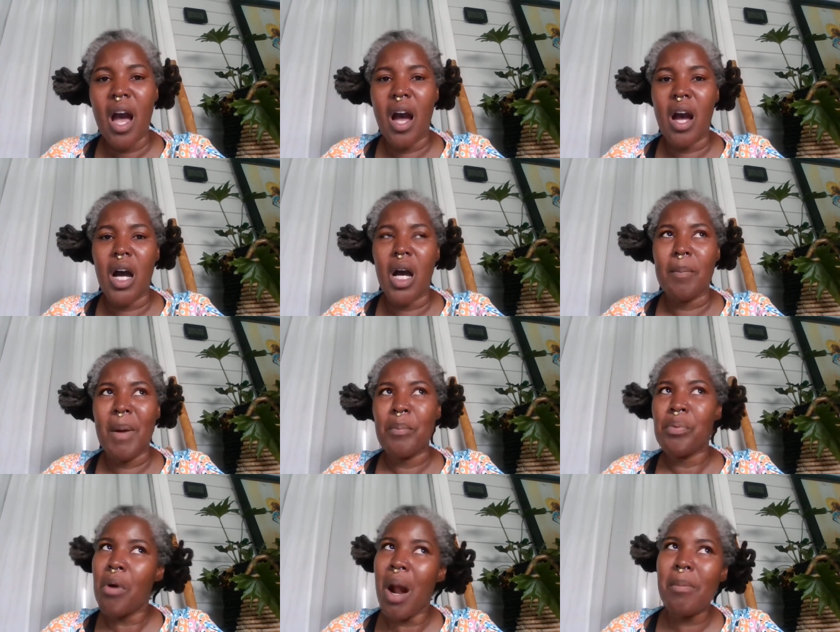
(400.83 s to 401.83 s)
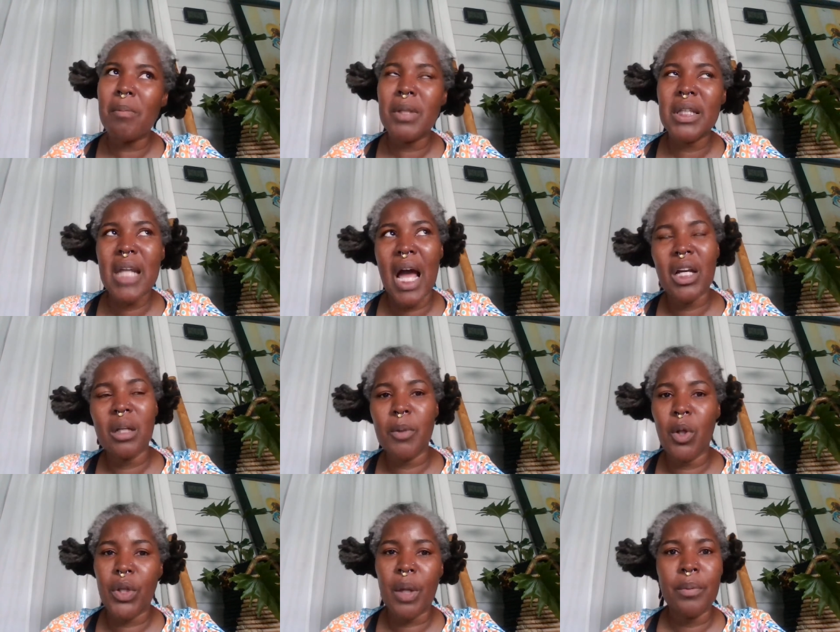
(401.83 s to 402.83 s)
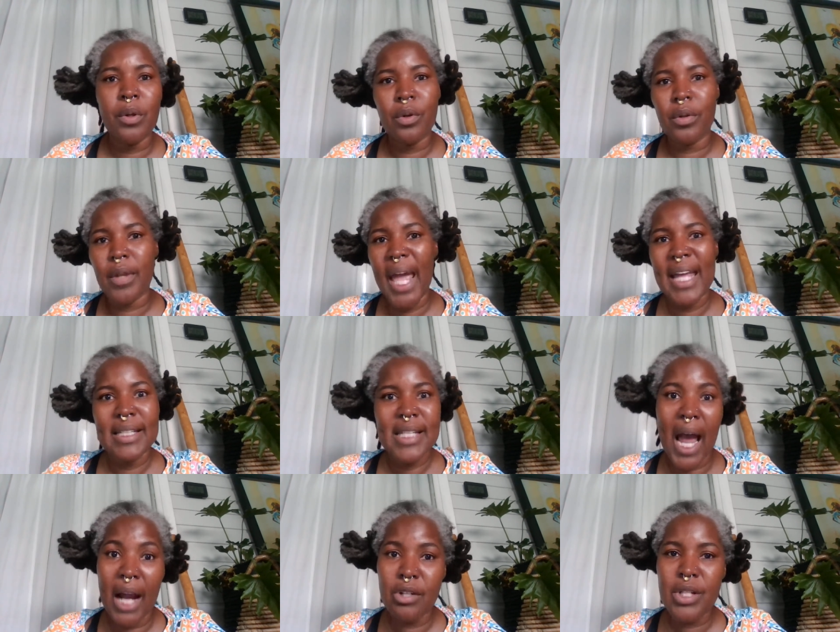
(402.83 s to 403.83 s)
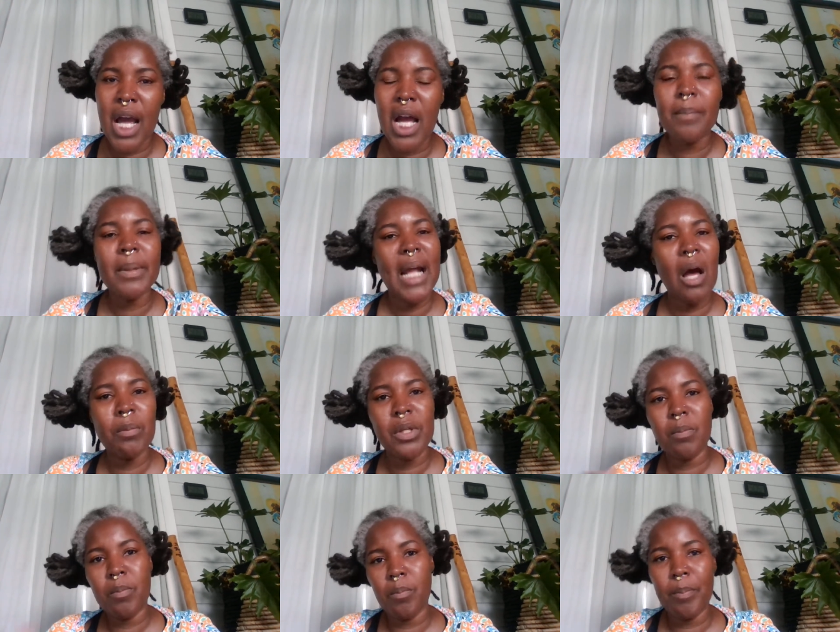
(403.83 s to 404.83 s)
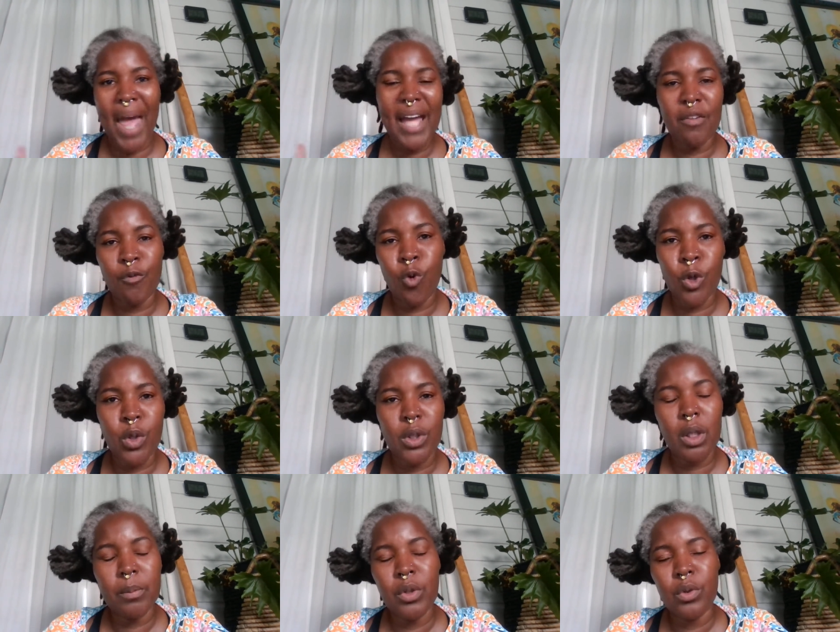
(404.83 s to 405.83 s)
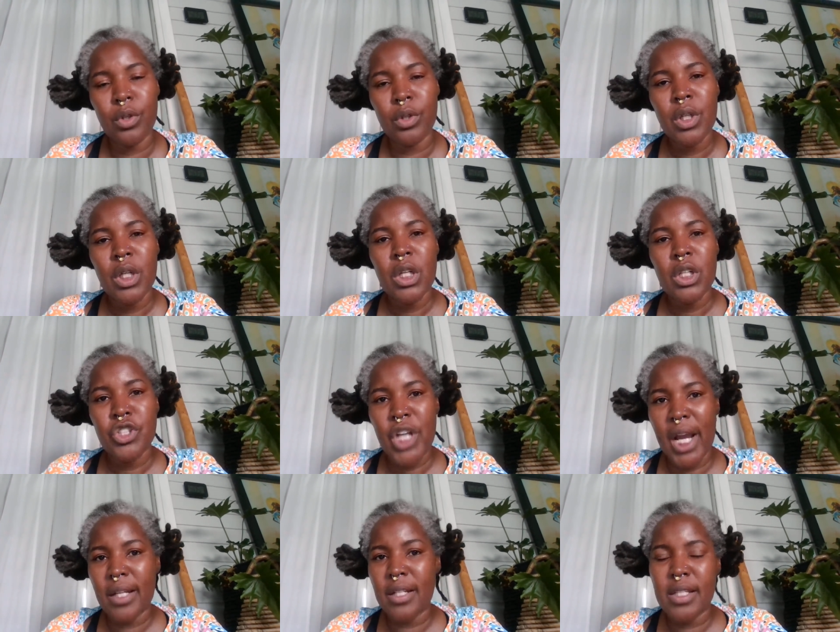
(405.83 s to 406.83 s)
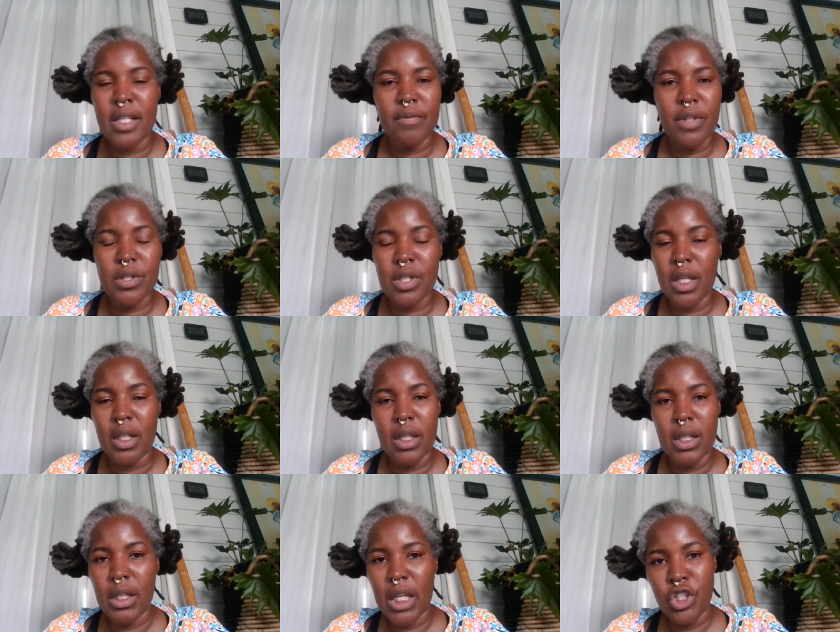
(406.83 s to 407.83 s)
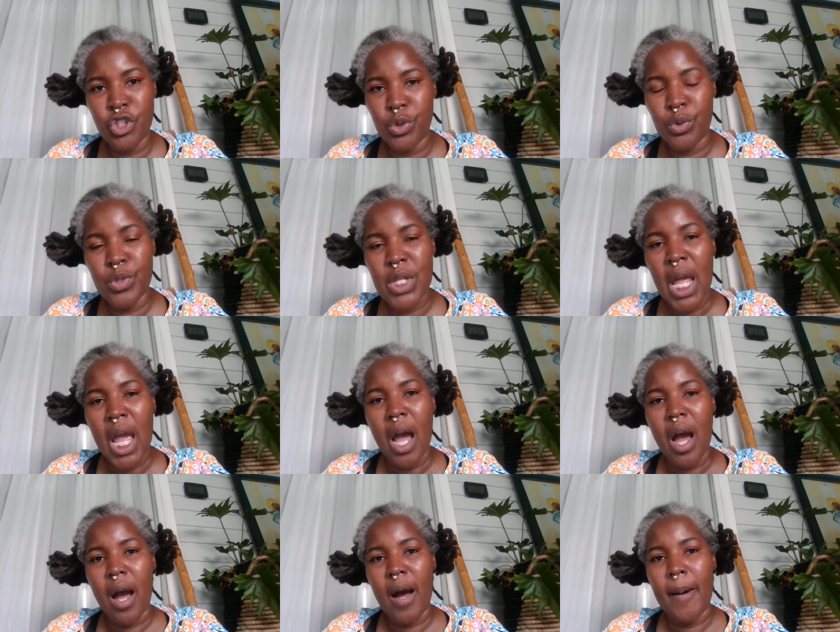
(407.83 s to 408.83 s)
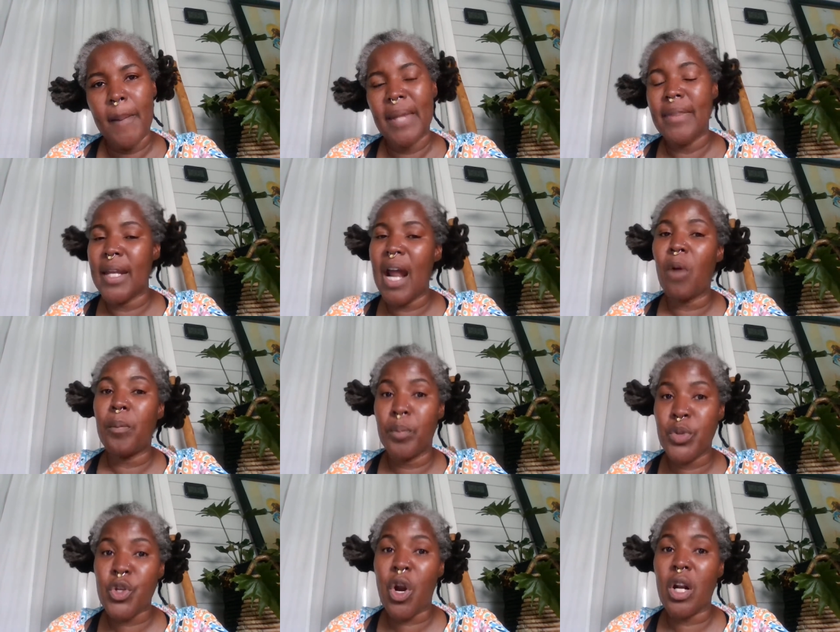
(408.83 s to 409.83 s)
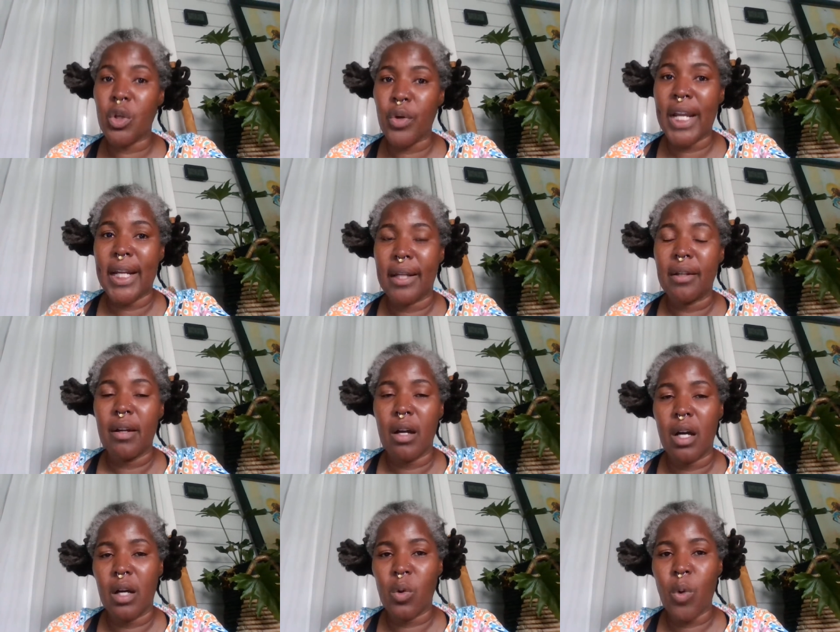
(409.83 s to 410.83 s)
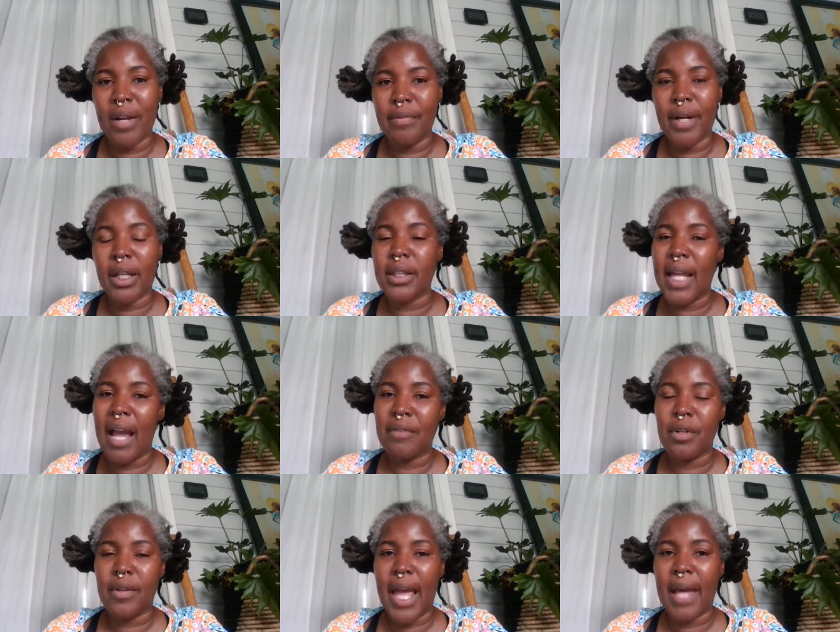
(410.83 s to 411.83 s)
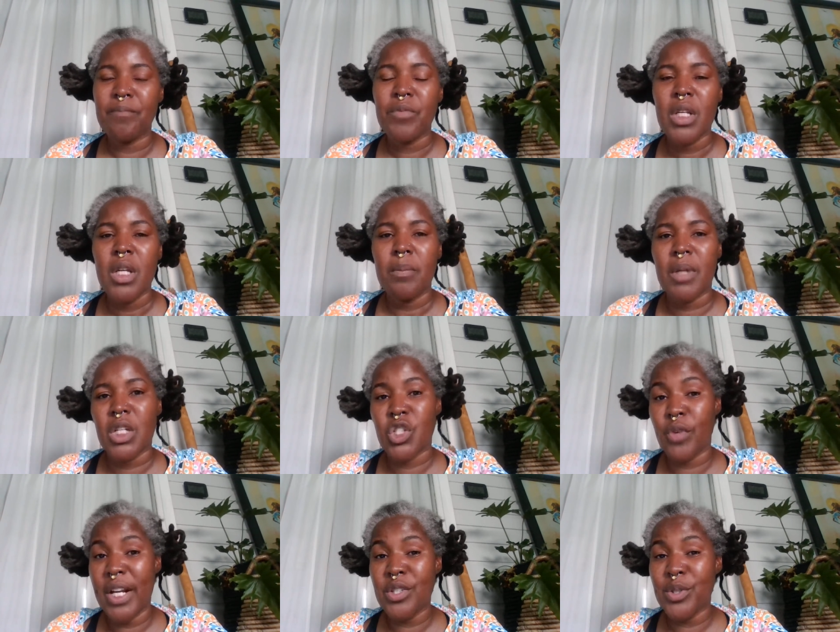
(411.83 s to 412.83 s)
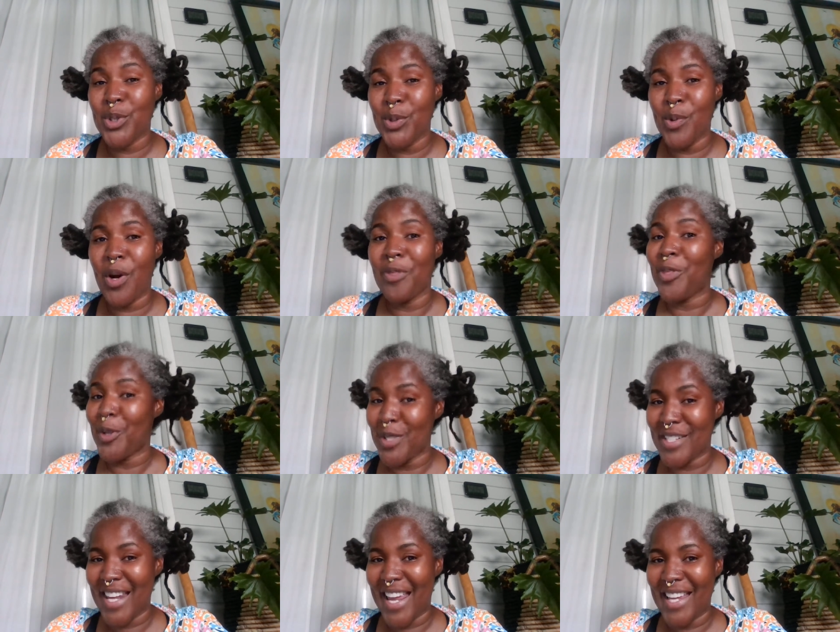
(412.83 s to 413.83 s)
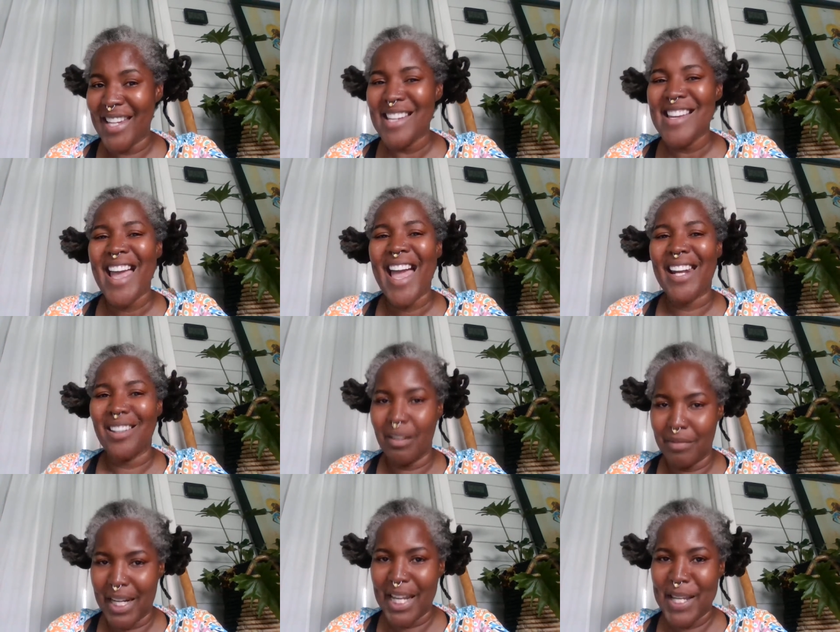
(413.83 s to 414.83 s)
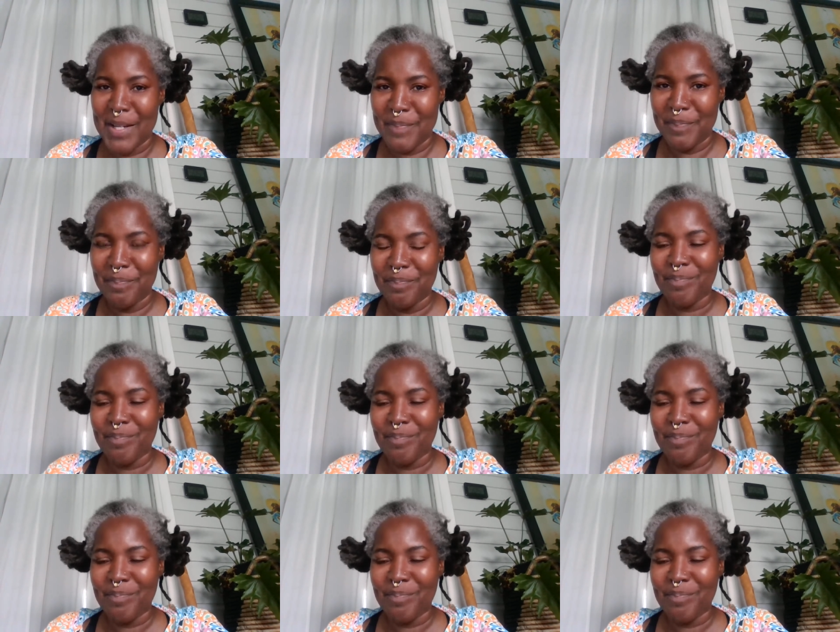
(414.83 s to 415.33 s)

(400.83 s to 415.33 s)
I'm probably not going to be on the computer that entire time, but I'll be back and forth on the computer checking to see if there's any issues. And then I'll start grading, quite frankly, after that, because grades are due on Thursday at 11 a.m.